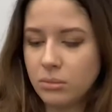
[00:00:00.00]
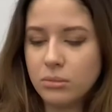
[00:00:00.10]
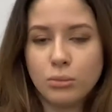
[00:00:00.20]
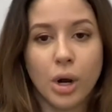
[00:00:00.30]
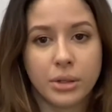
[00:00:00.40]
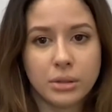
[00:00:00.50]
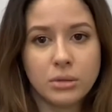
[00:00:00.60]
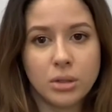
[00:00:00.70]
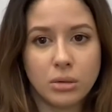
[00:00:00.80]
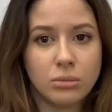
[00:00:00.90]
run.
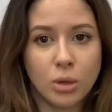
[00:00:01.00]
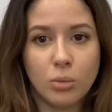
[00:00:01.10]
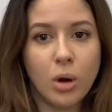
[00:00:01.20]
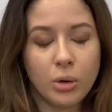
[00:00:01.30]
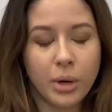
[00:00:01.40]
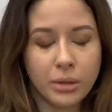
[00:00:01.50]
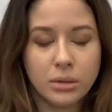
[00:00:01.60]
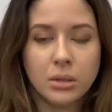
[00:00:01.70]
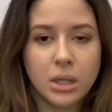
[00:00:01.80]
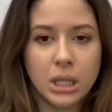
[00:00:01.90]
Don't walk, run.
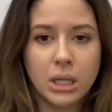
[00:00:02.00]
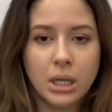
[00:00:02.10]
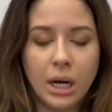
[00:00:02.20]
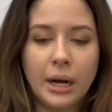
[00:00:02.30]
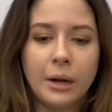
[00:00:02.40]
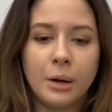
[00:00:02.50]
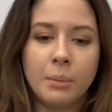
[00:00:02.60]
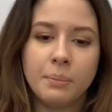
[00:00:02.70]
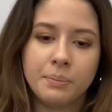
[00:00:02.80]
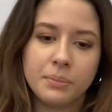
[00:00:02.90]

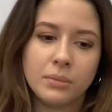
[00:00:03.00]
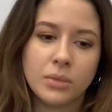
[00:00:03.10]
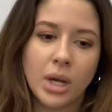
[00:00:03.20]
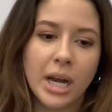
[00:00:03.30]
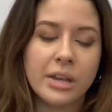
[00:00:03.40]
I